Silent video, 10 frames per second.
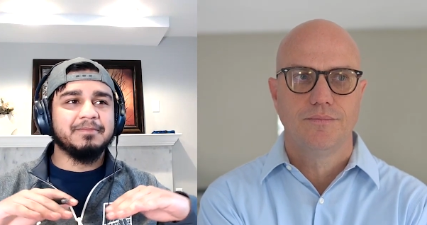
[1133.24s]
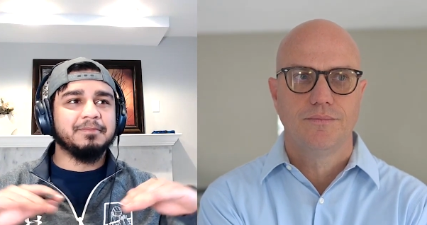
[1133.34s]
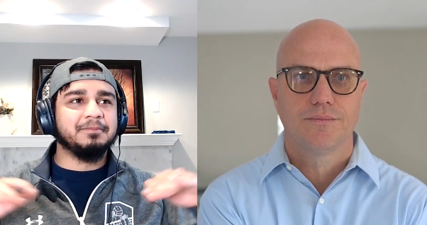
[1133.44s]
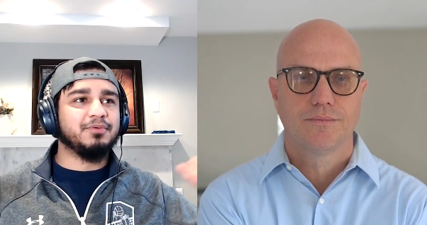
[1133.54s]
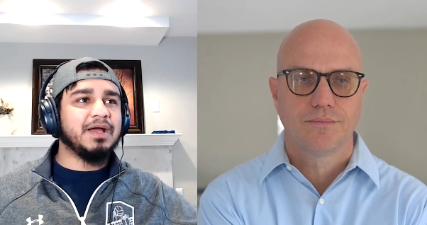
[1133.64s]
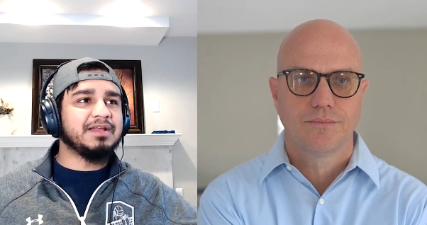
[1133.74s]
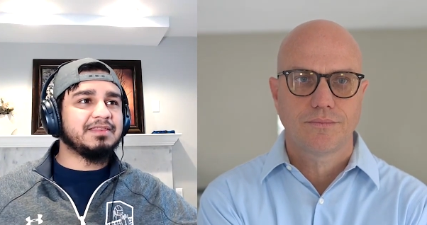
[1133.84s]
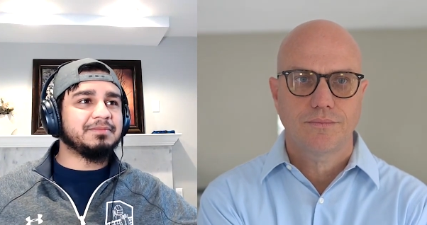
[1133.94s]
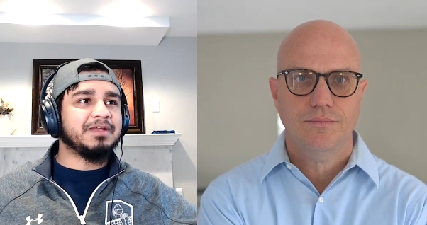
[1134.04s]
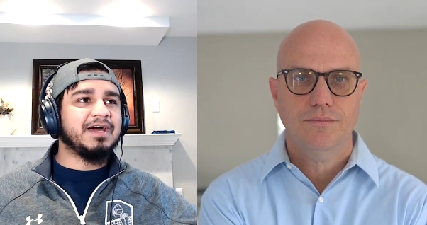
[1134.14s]

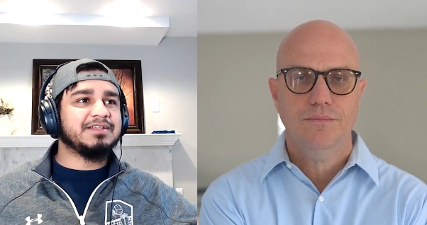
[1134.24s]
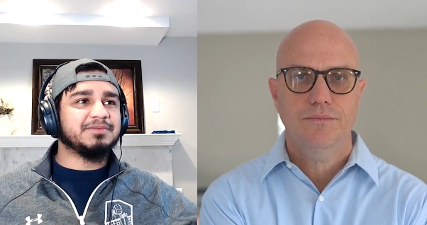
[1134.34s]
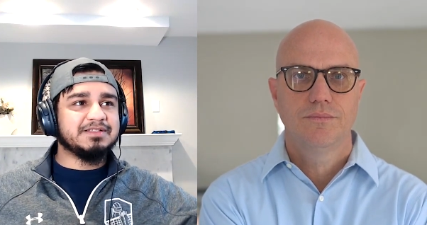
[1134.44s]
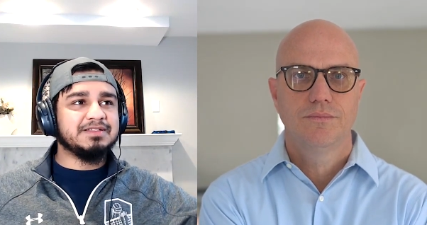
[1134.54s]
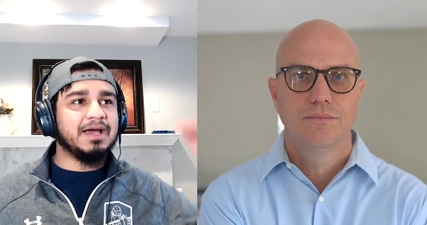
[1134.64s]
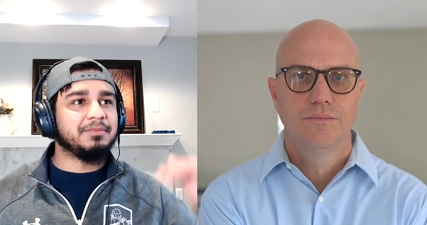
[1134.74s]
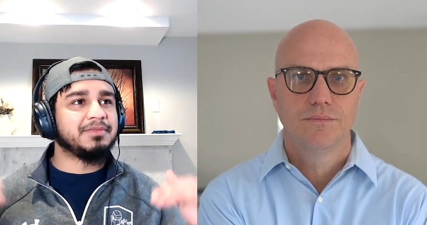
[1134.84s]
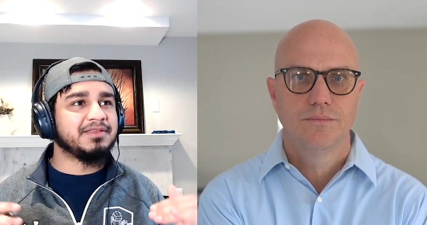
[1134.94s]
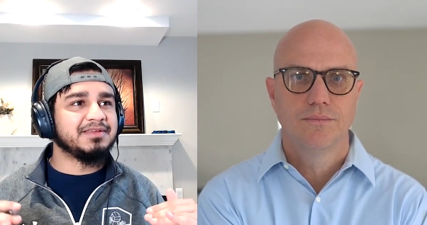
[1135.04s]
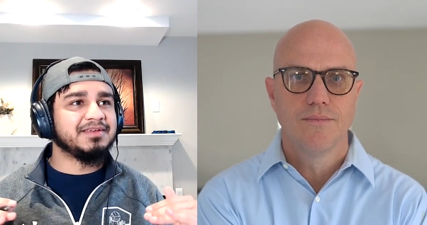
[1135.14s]
Speaker 1: breadth not as much
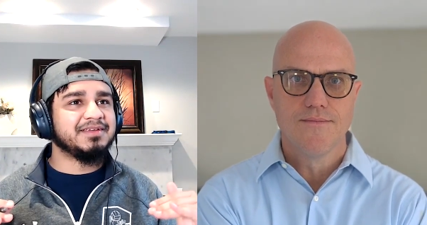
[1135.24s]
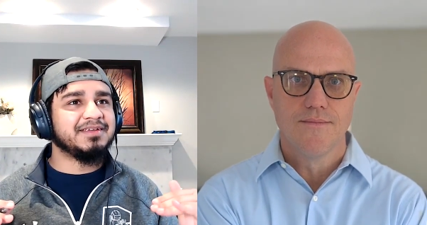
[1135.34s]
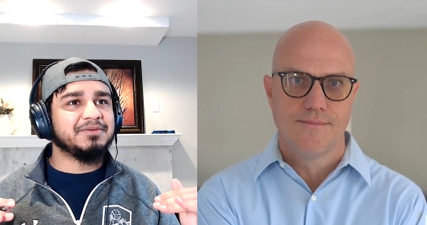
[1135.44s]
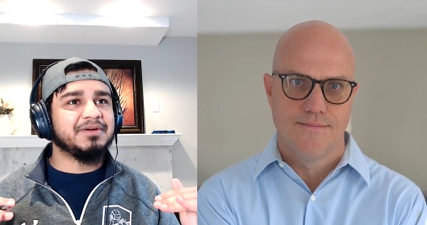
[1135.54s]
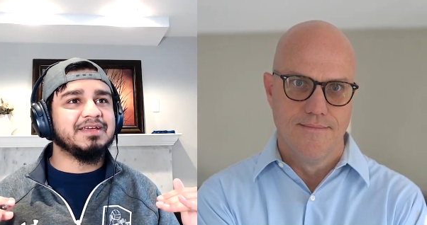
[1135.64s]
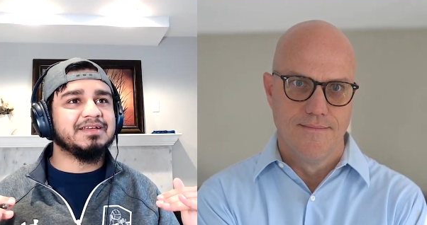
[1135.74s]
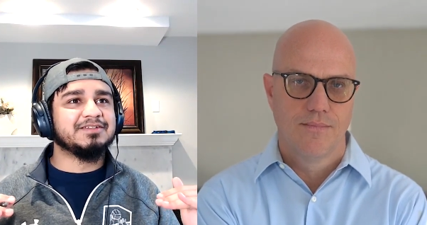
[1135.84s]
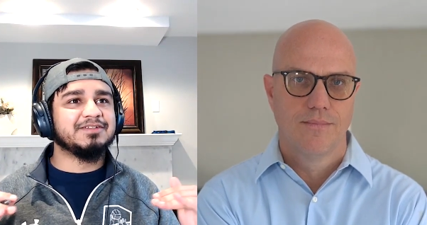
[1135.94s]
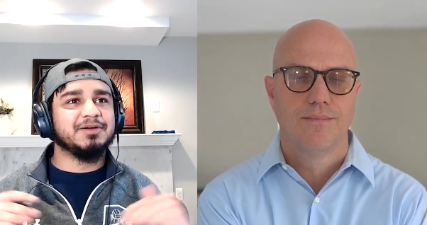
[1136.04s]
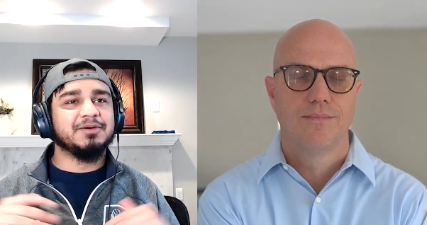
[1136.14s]
depth right and
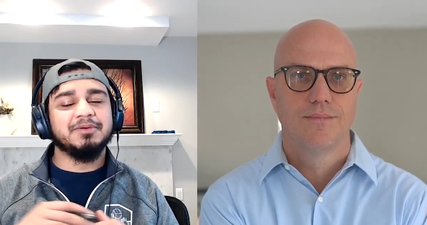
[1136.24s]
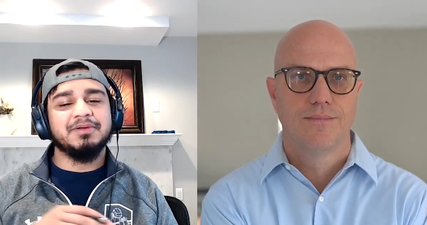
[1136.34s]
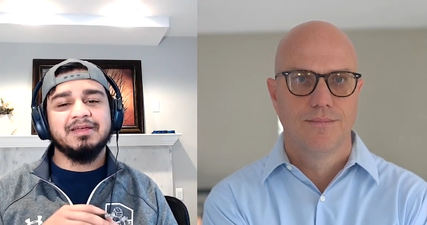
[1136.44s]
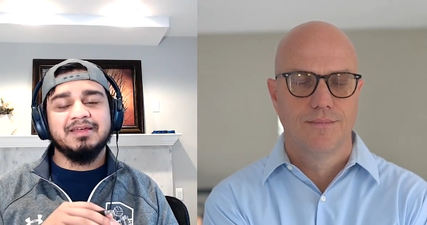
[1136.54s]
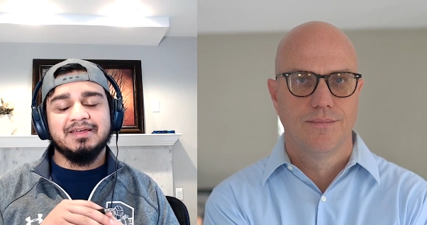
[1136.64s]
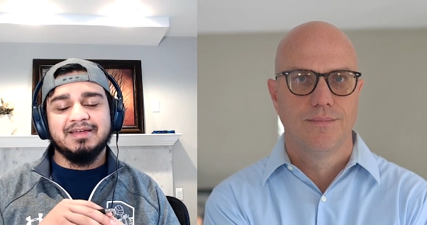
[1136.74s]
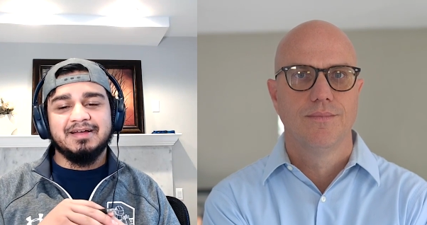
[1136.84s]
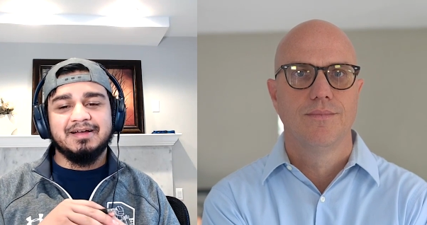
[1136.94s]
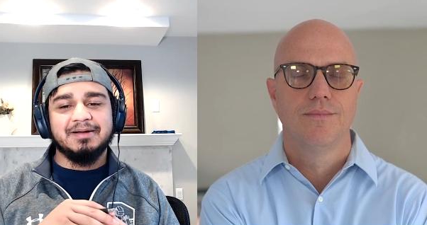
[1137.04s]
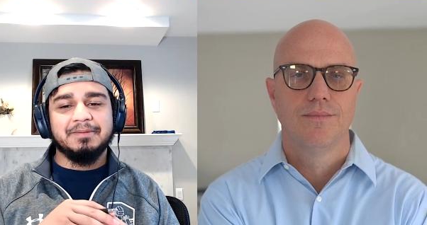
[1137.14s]
so
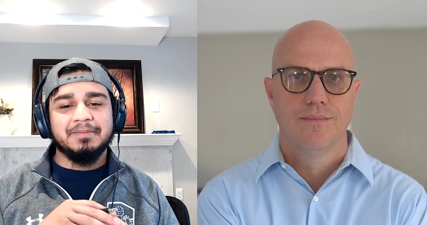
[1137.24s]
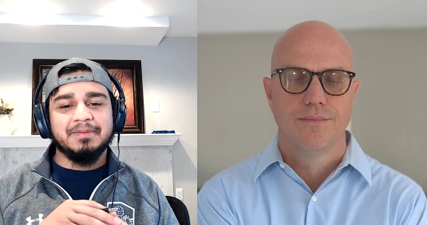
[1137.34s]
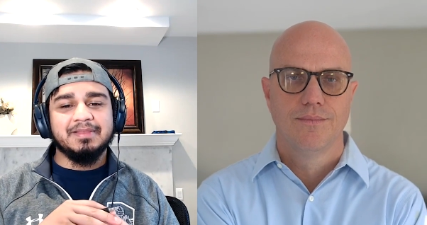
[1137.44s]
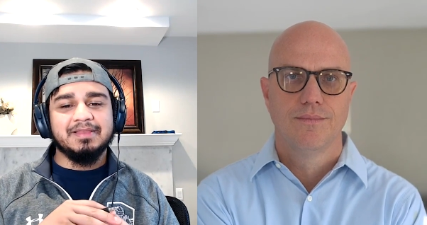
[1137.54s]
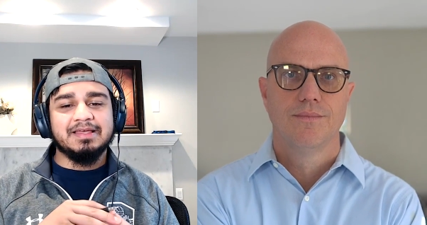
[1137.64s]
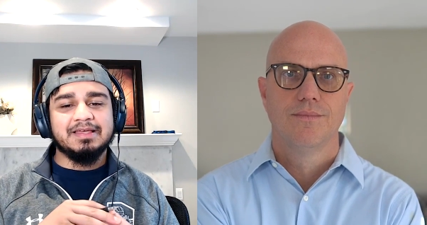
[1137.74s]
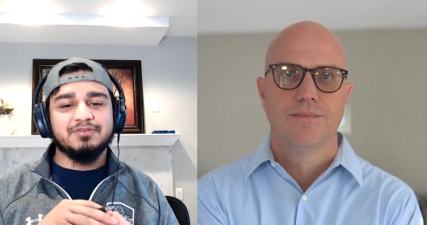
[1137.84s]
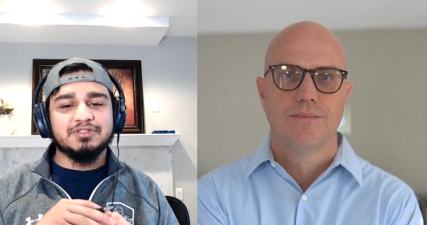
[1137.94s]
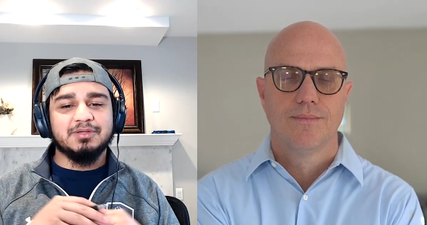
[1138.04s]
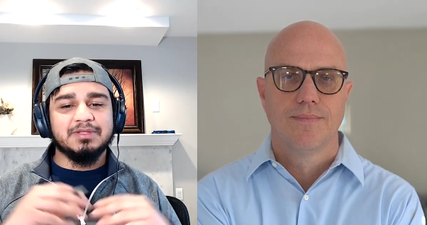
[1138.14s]
uh, like for
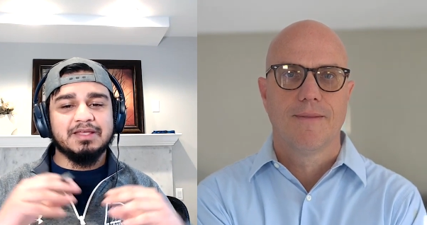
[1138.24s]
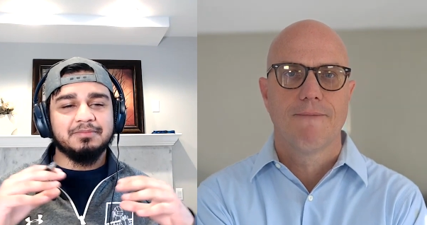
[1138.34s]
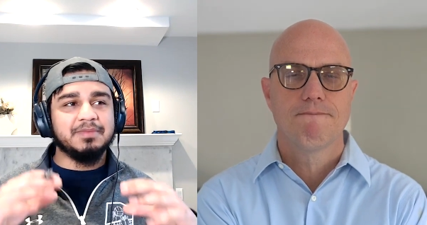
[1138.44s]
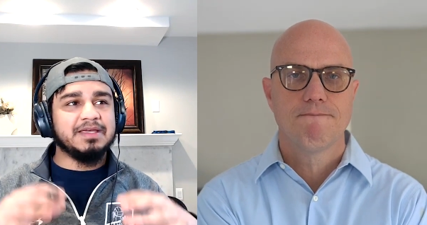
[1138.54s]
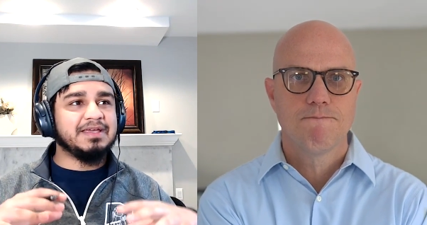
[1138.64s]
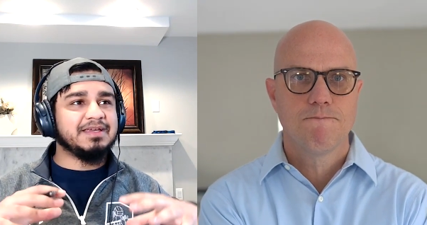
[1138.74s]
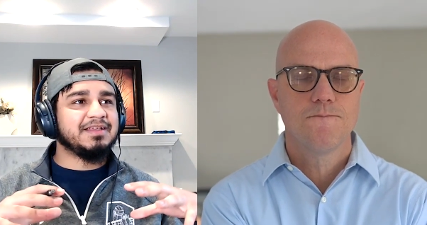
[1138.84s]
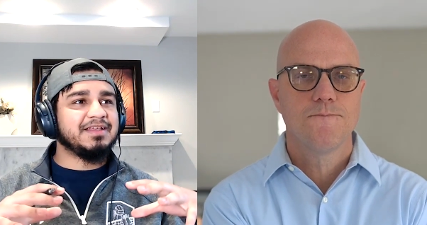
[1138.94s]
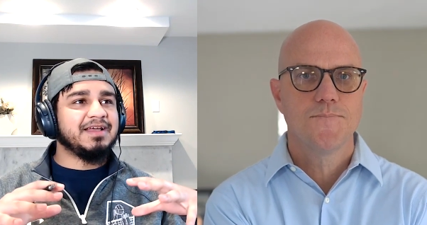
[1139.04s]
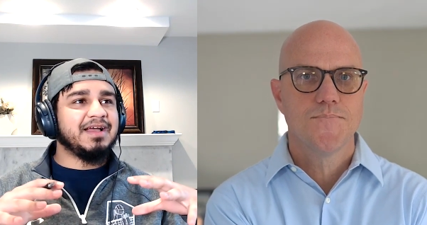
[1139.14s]
someone like me
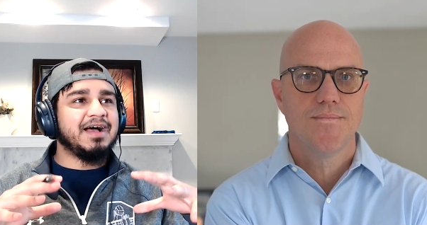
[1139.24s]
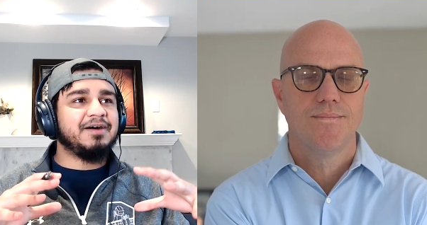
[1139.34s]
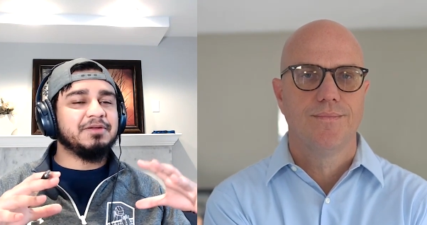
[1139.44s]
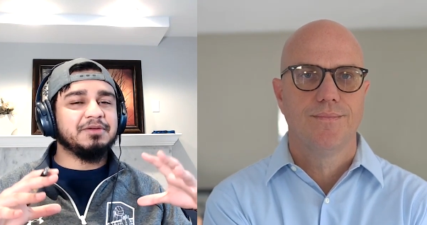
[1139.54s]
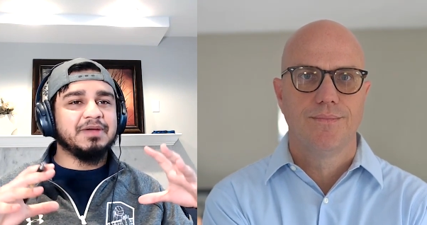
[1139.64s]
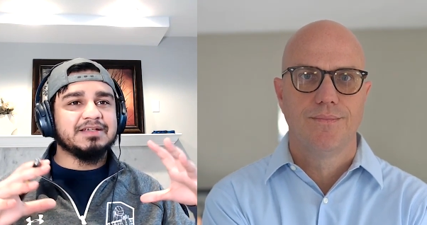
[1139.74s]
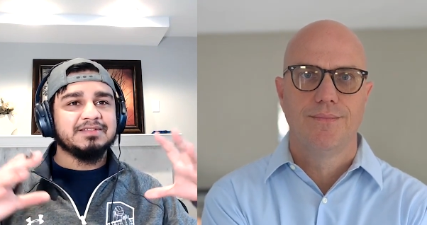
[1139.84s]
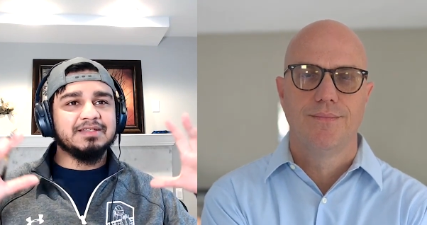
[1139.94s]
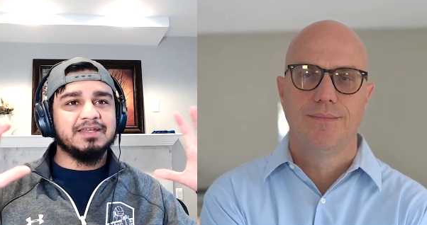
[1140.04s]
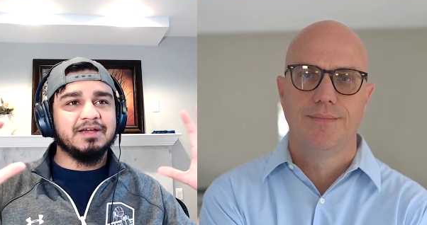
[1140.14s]
how do you
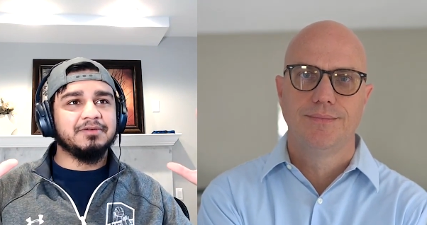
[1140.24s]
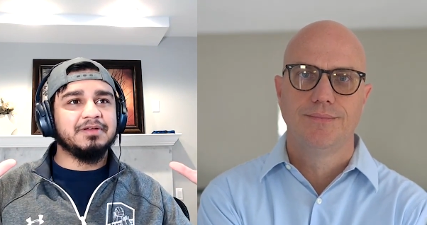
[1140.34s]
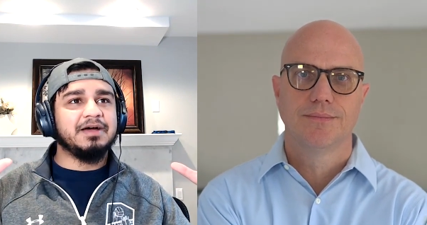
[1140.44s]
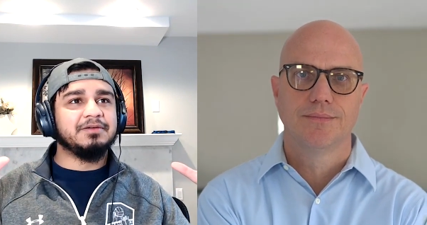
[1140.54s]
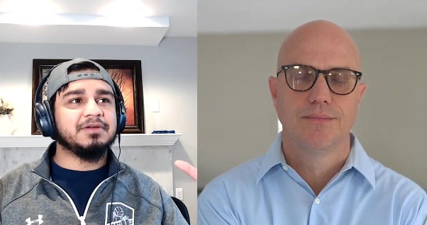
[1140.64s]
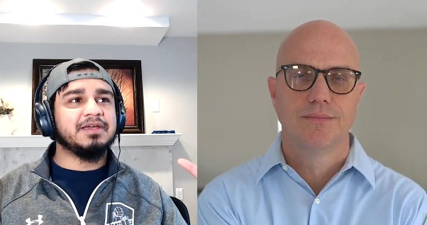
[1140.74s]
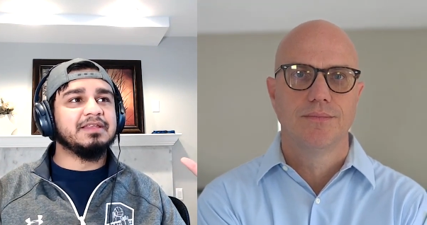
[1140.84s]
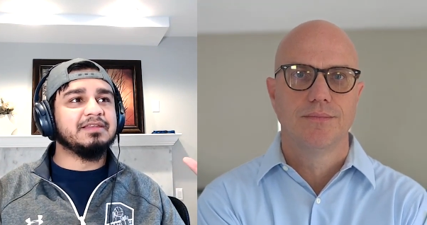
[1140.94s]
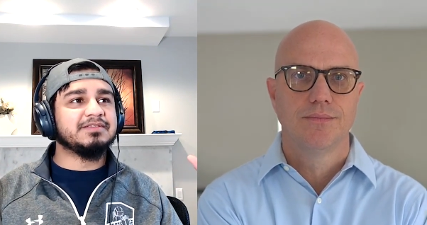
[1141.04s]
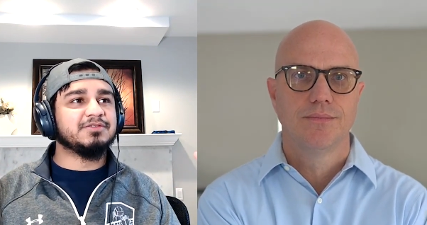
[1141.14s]
actually narrow down okay
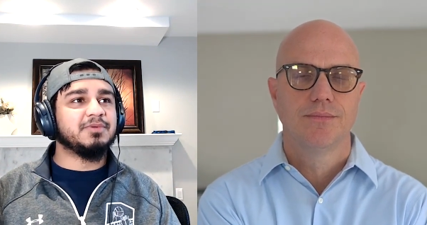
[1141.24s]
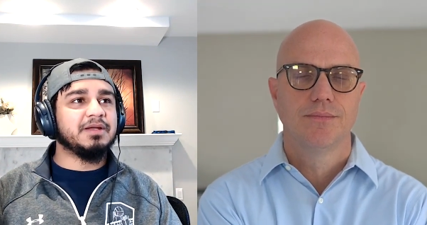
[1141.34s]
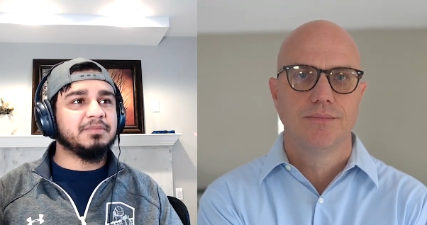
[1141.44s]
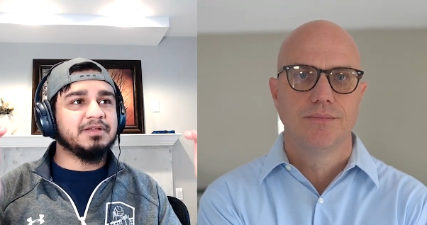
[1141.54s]
this is what i'm going